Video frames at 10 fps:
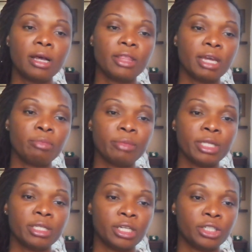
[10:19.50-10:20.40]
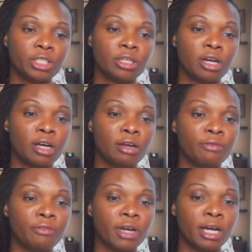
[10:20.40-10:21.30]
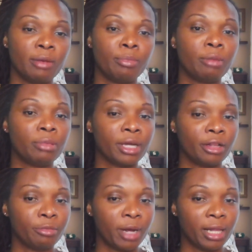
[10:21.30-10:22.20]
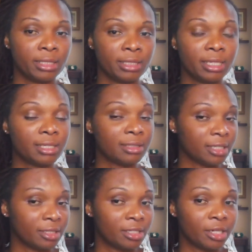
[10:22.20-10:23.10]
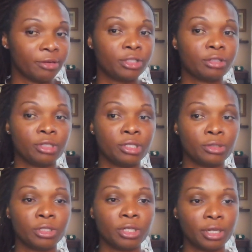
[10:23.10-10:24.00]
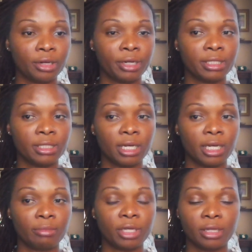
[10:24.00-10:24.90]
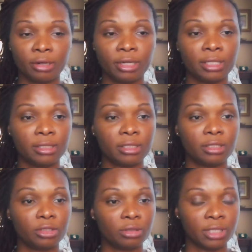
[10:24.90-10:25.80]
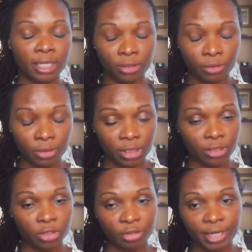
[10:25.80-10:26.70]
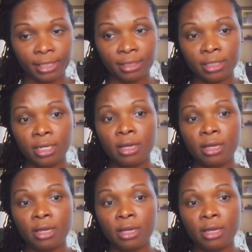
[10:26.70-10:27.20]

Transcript: The implementation of public health policy is necessary to reduce our current concurrent diagnoses trend.